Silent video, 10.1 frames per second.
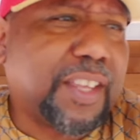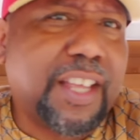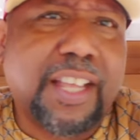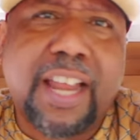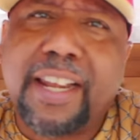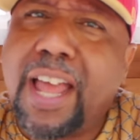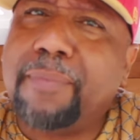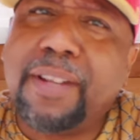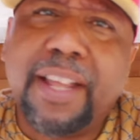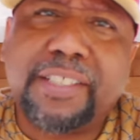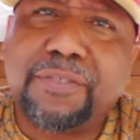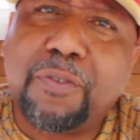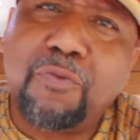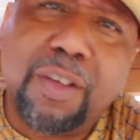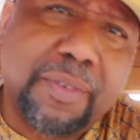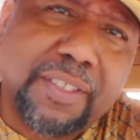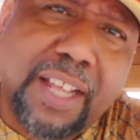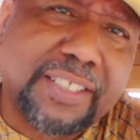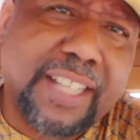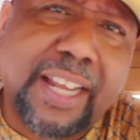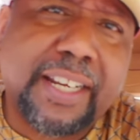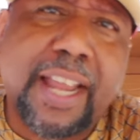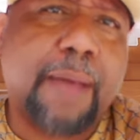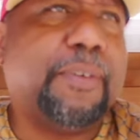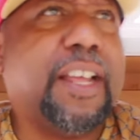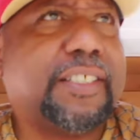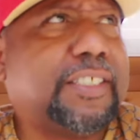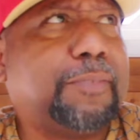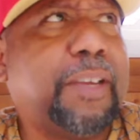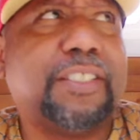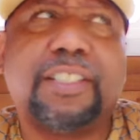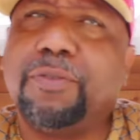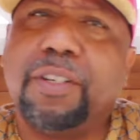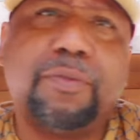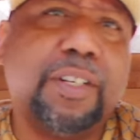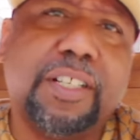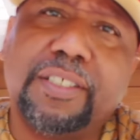and got lap dances from women. Like standing lap dances is basically what it was.